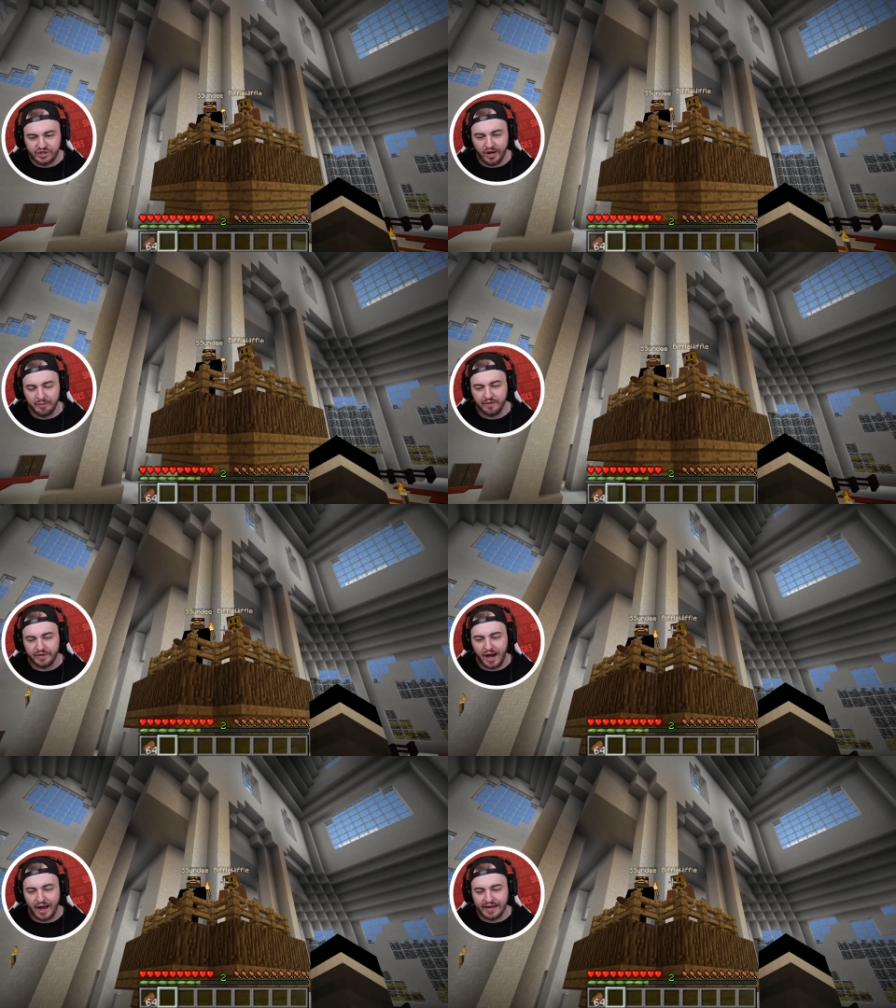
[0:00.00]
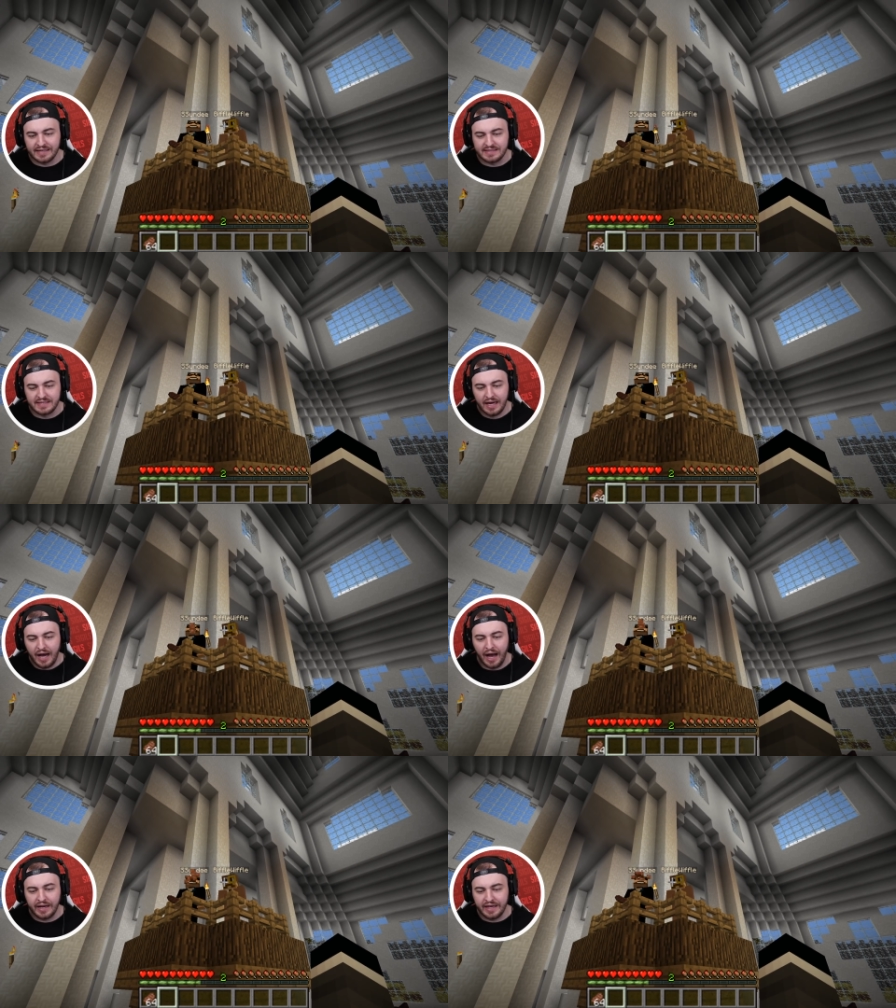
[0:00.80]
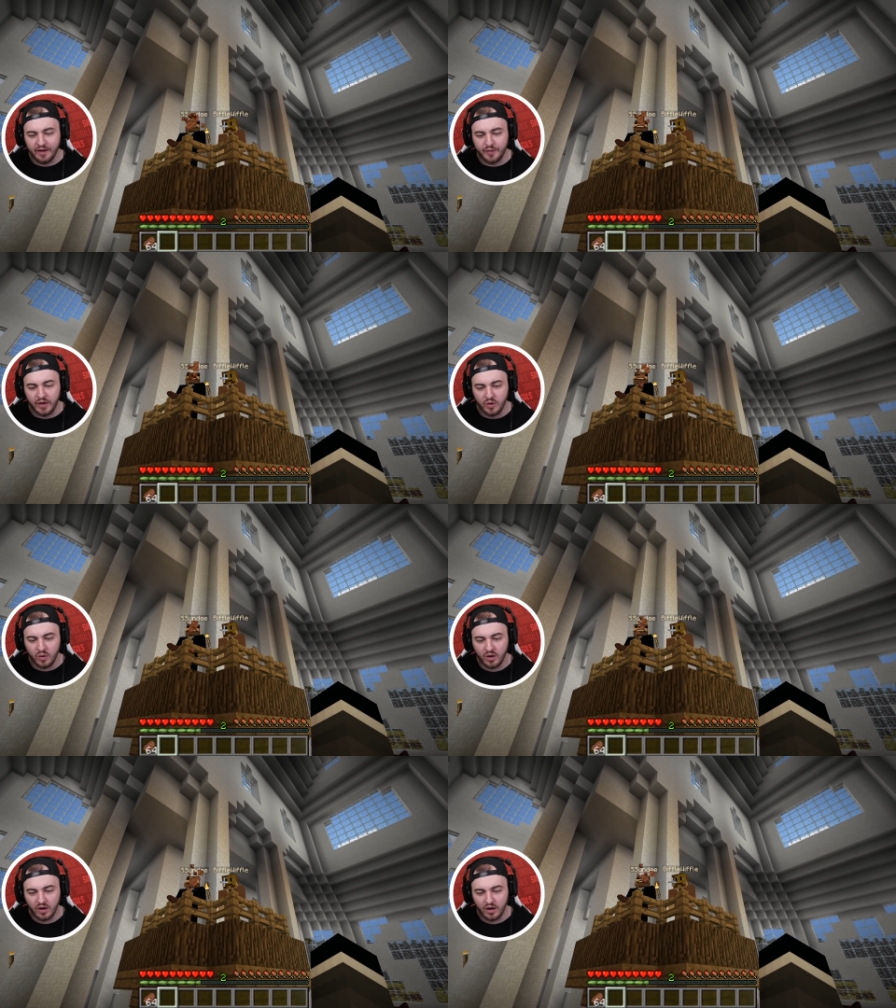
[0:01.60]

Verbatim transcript: and gentlemen of the audience, I give you